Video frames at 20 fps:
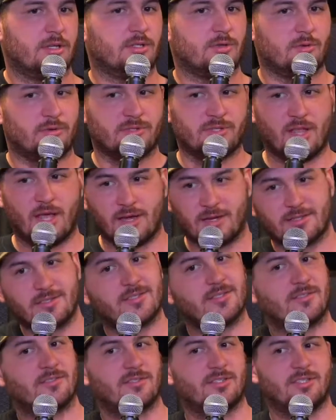So it's like
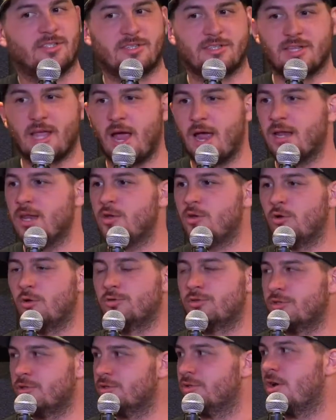society,
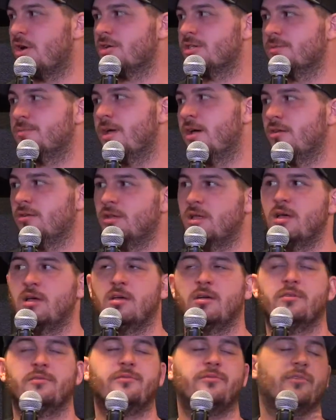culture talks about
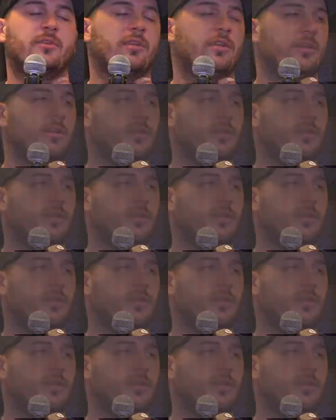love.